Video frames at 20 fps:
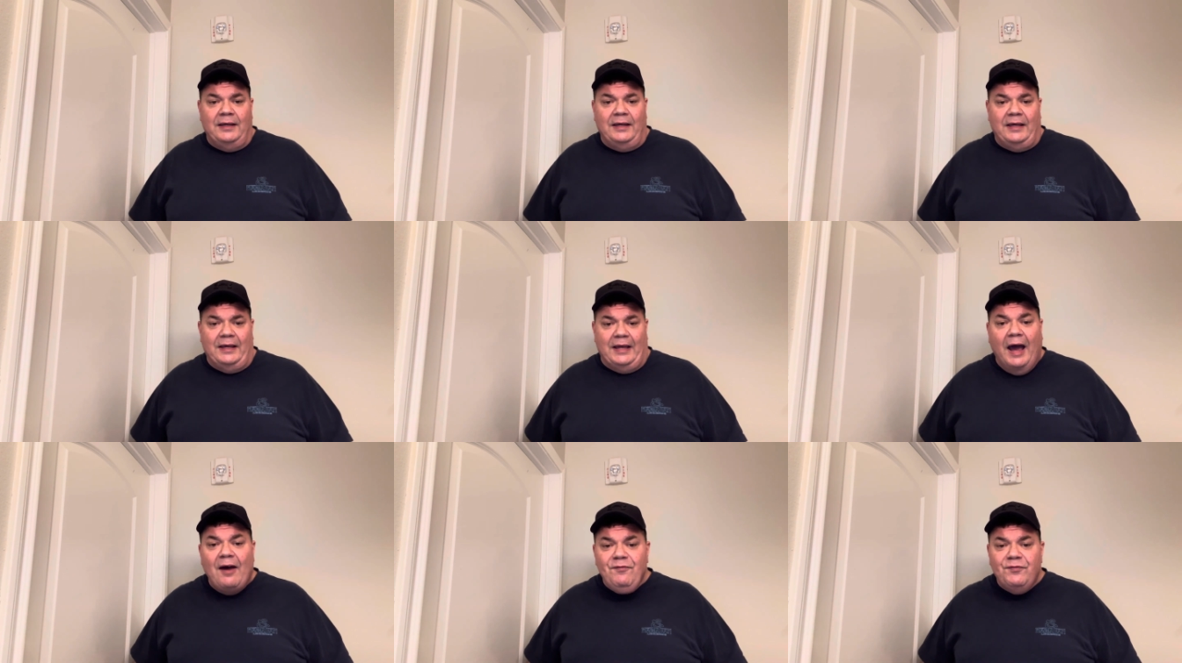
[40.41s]

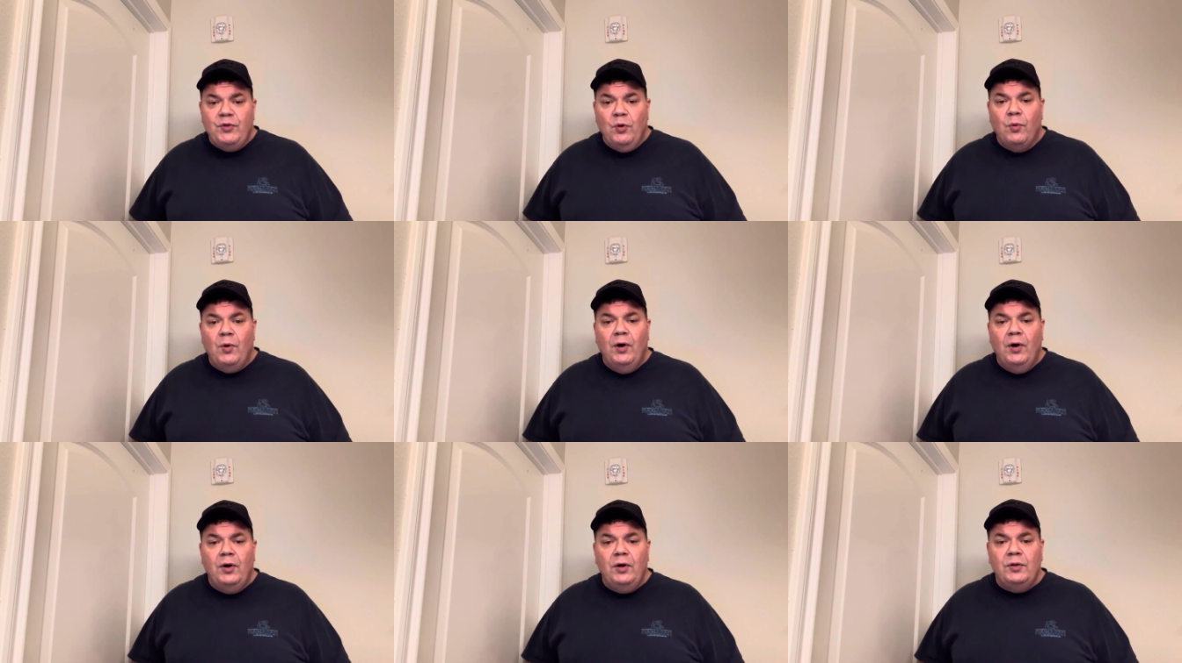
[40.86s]
Half the
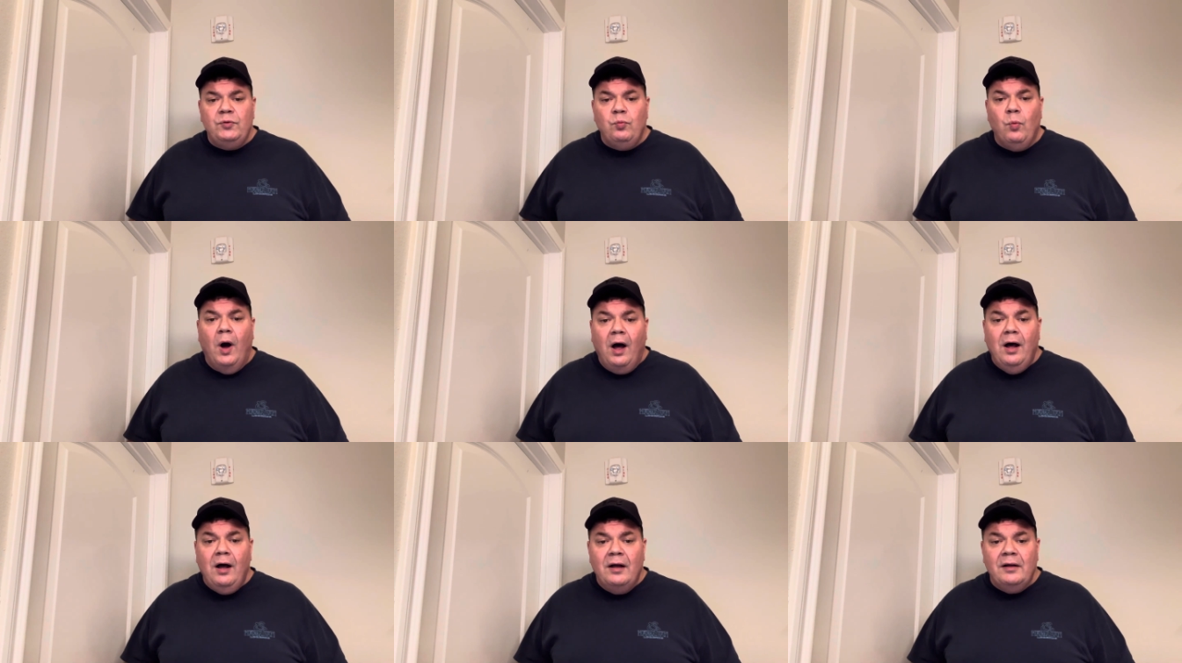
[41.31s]
world
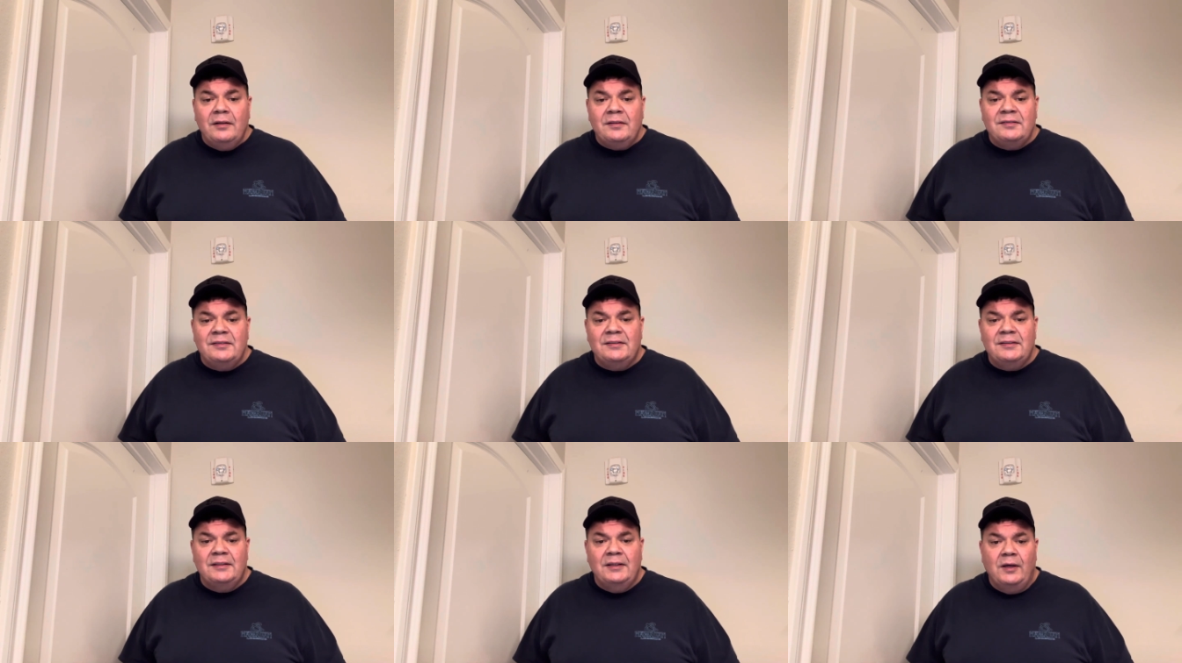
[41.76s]

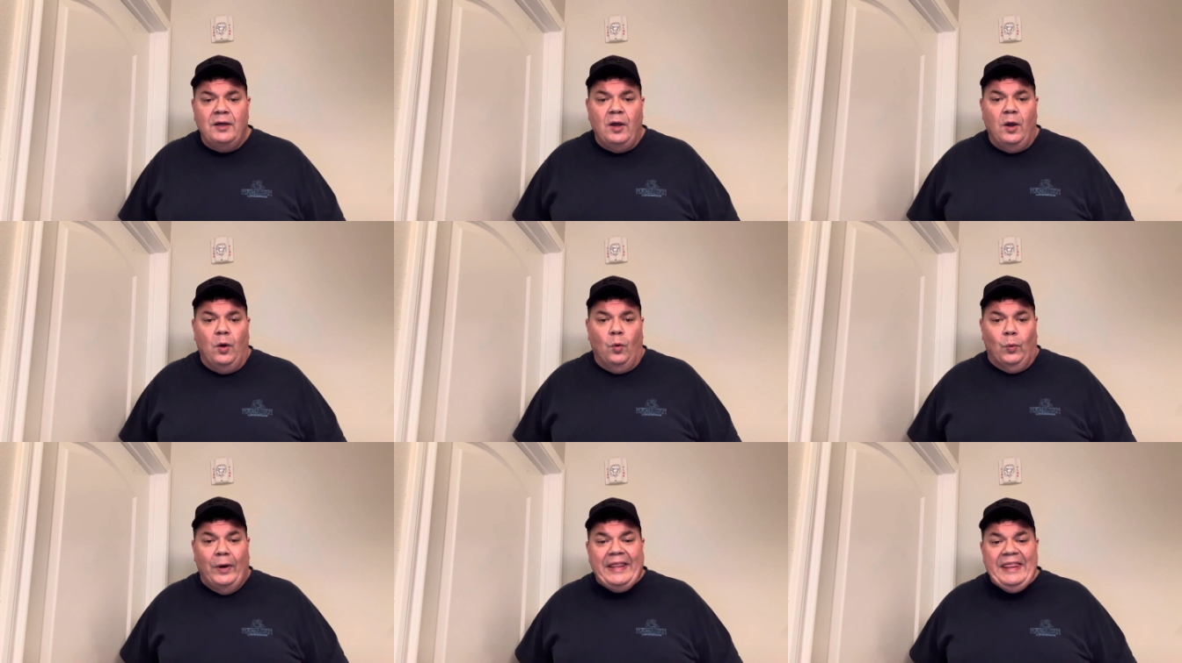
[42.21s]
walks
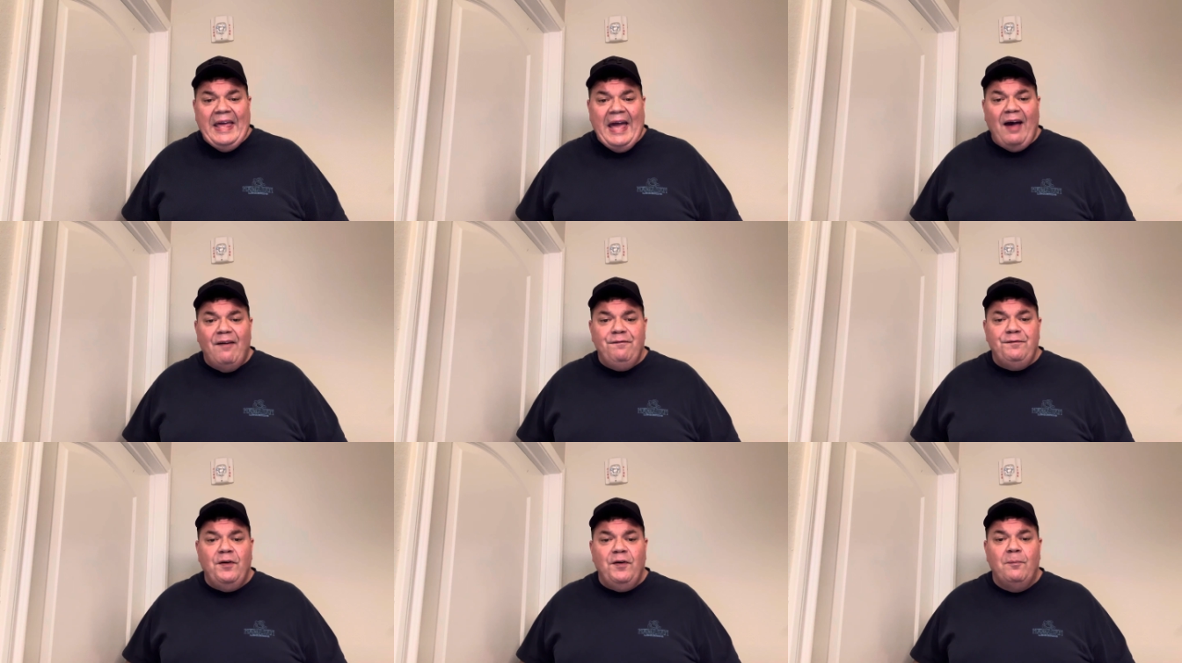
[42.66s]
with
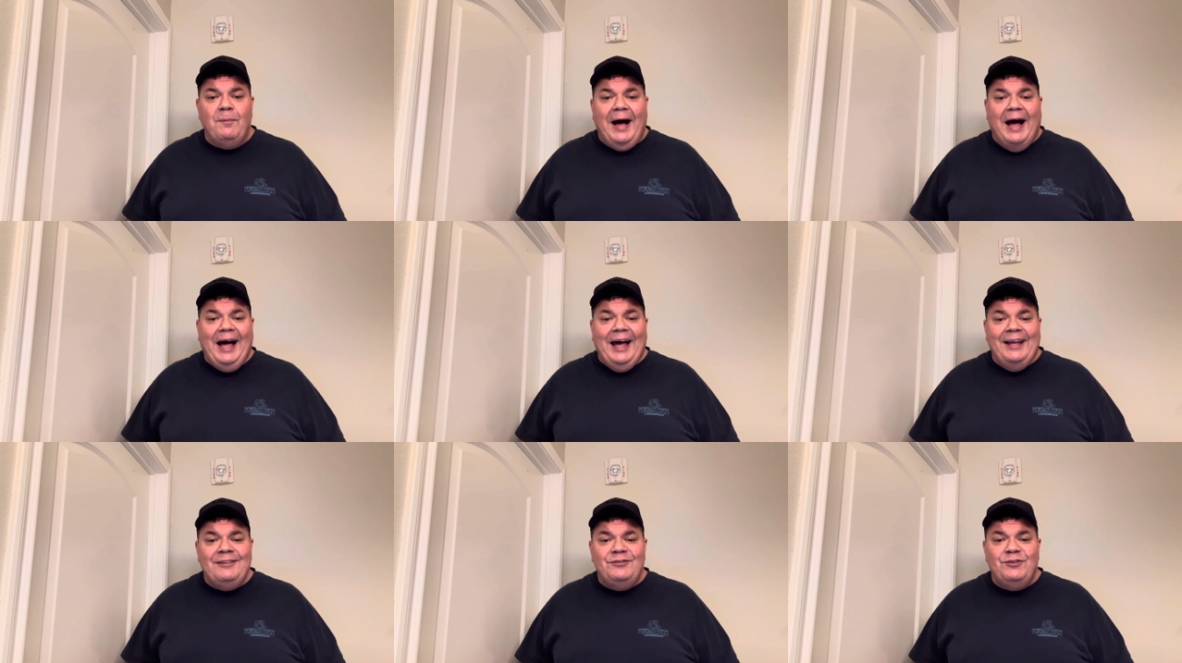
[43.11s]
half a
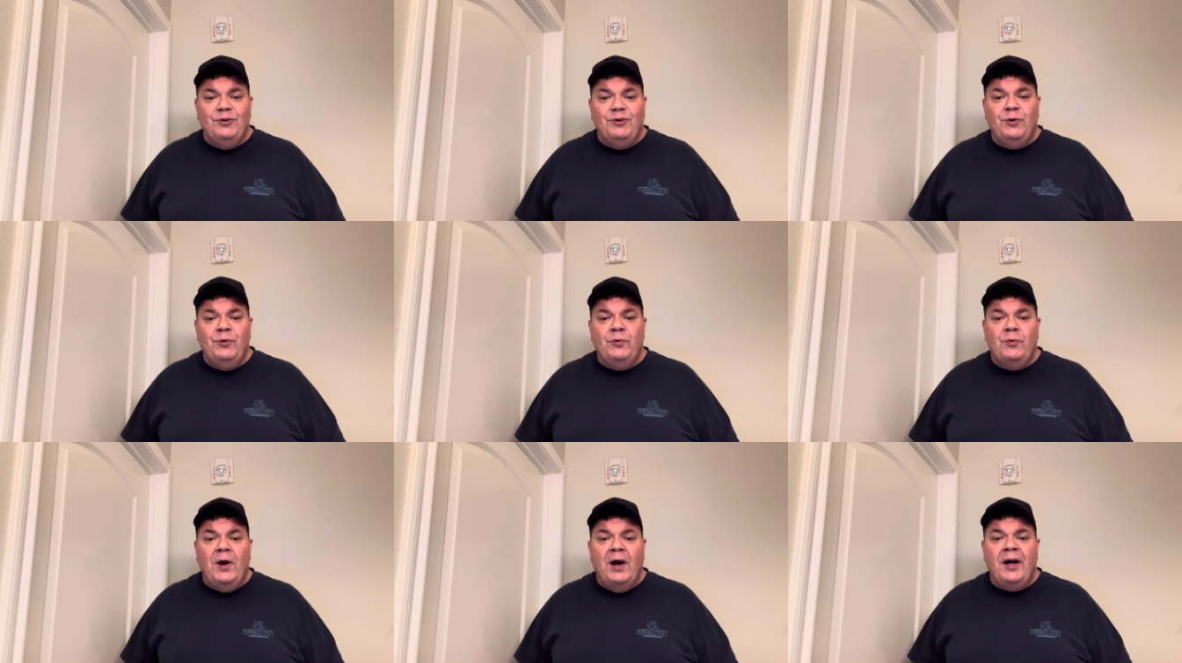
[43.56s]
mind
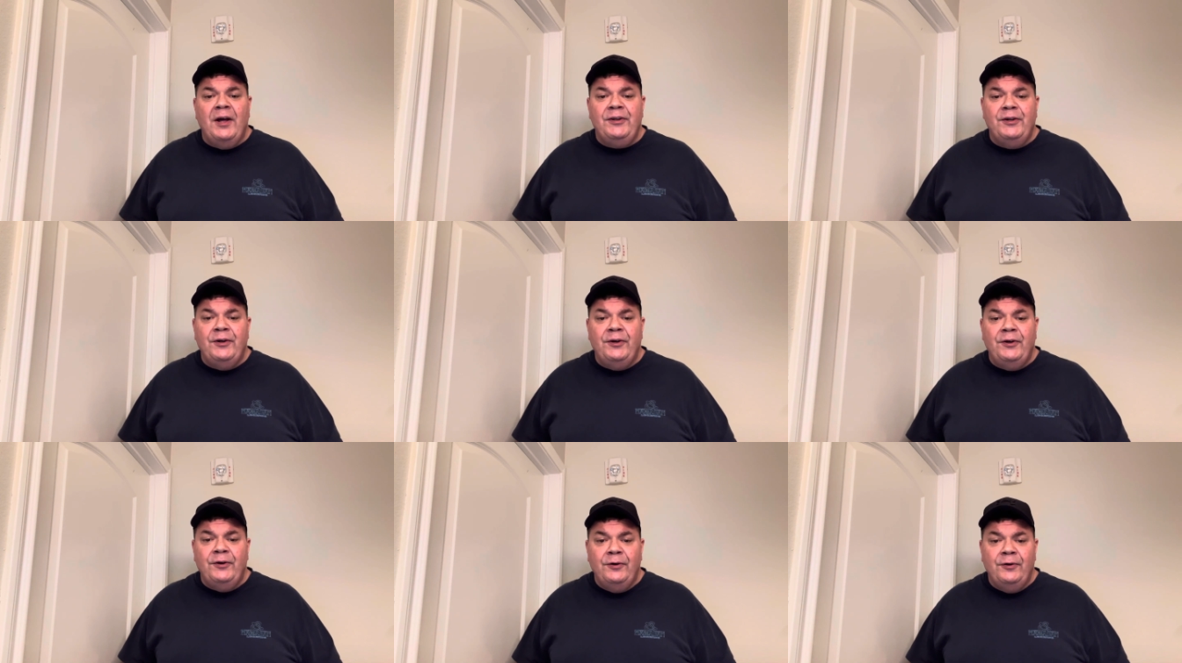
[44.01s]
to run
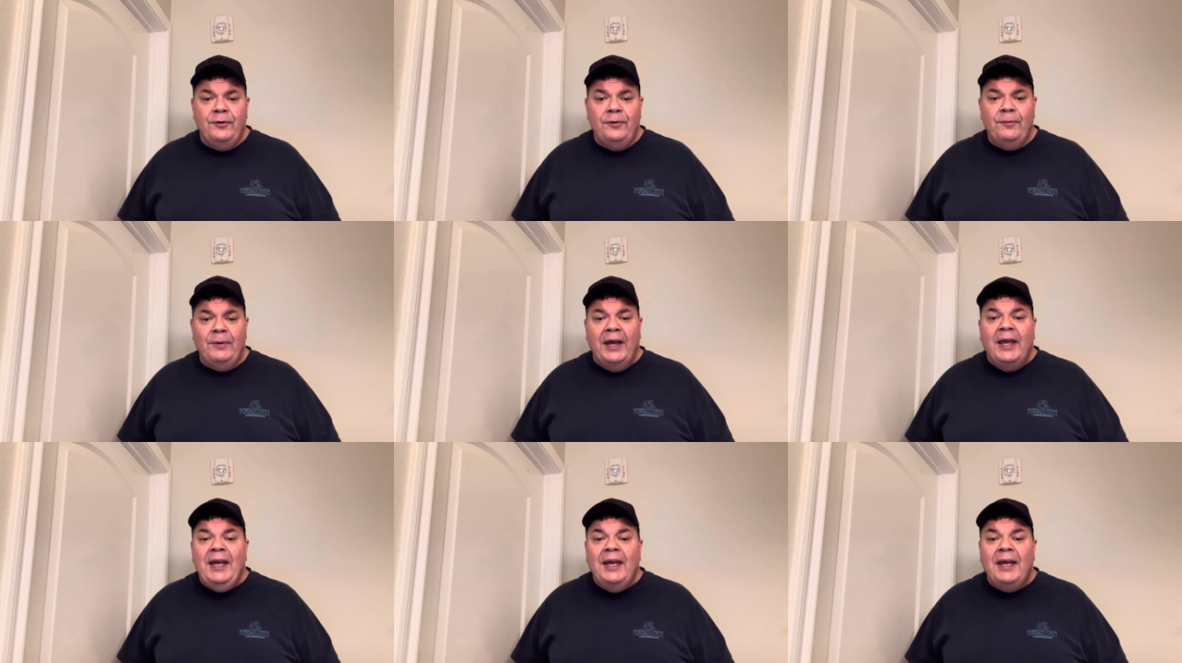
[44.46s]

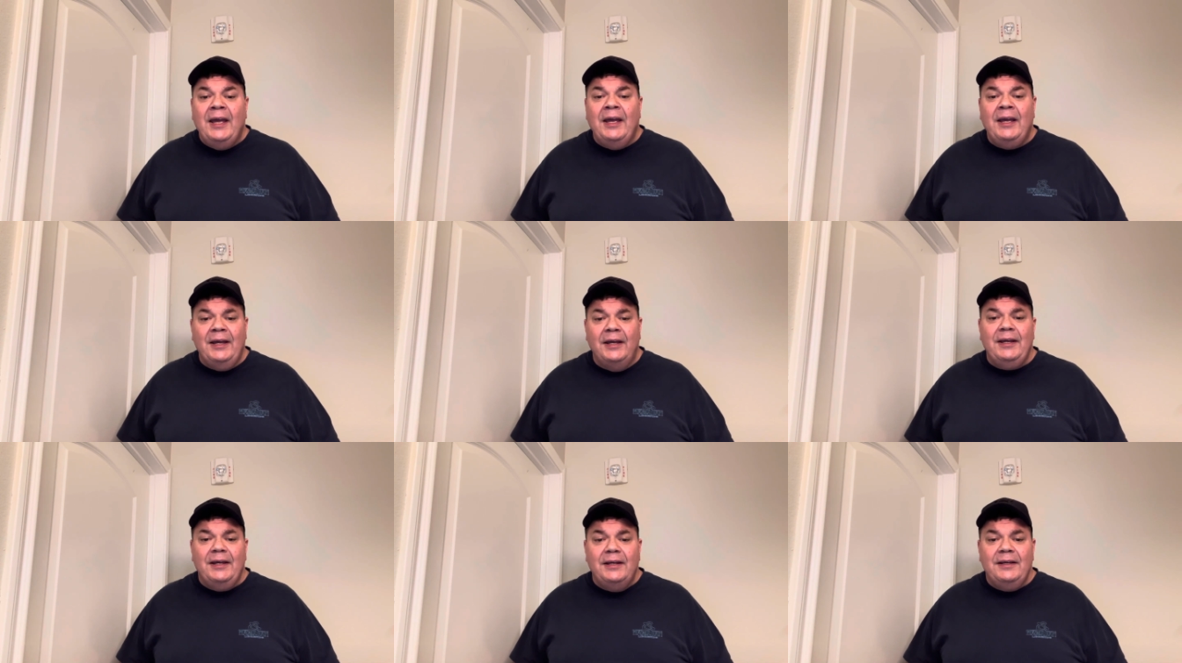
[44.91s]

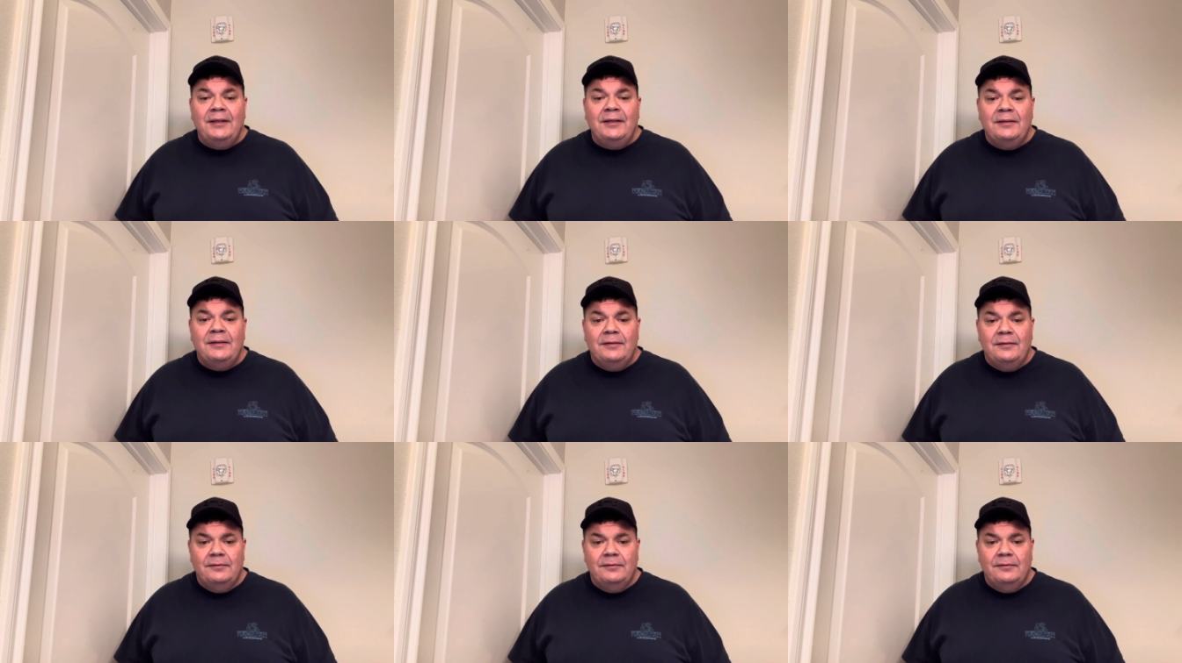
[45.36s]
away.